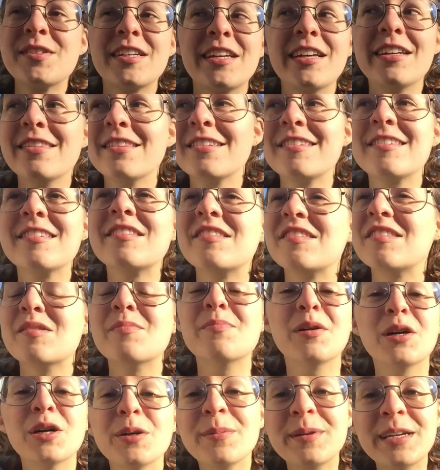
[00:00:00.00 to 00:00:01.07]
Again, this is
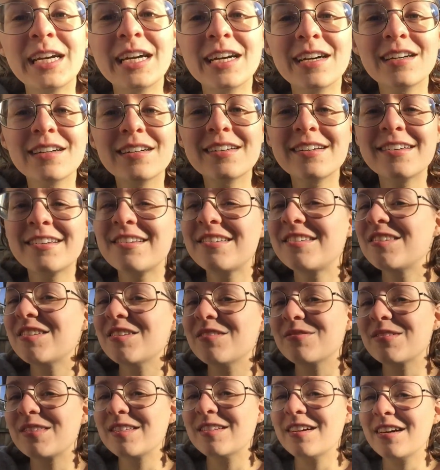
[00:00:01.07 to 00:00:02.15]
suburbia,
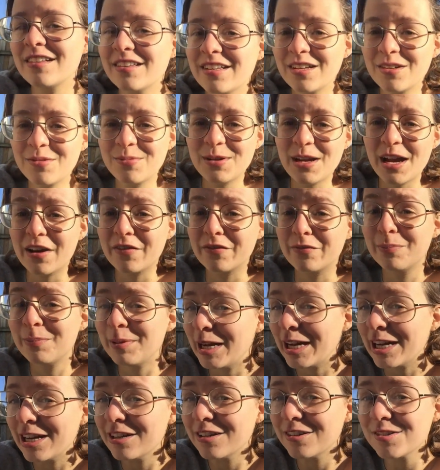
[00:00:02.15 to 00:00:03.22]
so it's not like we have
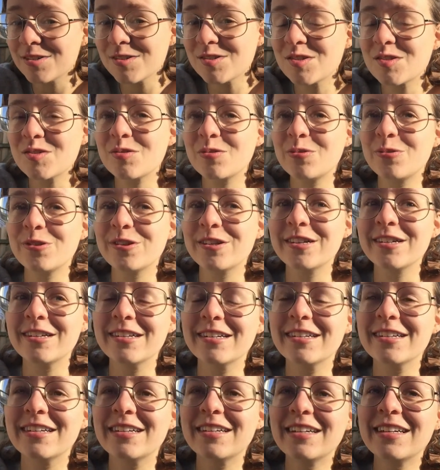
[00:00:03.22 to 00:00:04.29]
bears
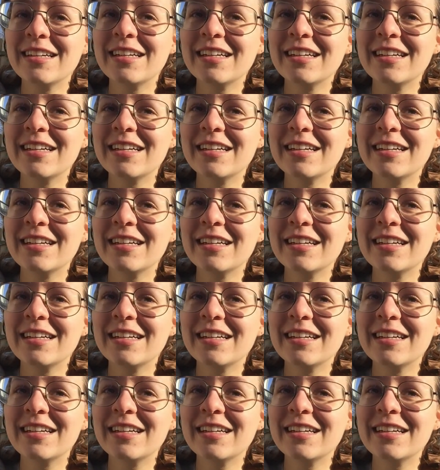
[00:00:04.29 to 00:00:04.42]
or